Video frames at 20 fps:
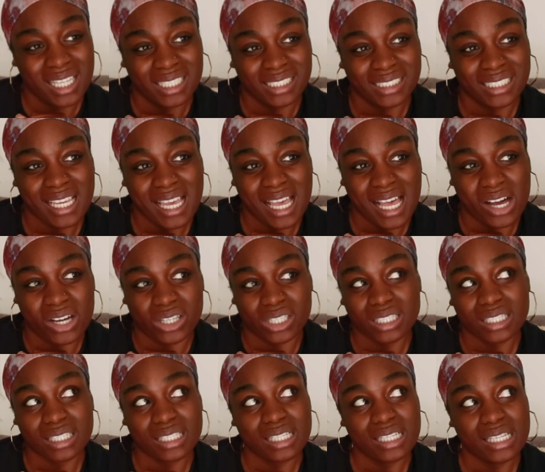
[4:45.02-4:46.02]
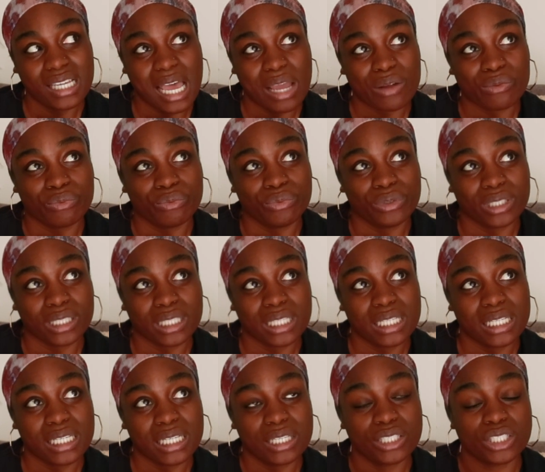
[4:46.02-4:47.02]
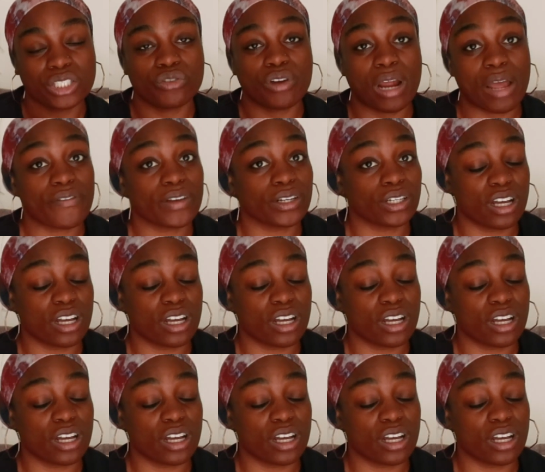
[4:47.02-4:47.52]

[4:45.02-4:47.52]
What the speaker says: Yeah, honestly, it's a graphic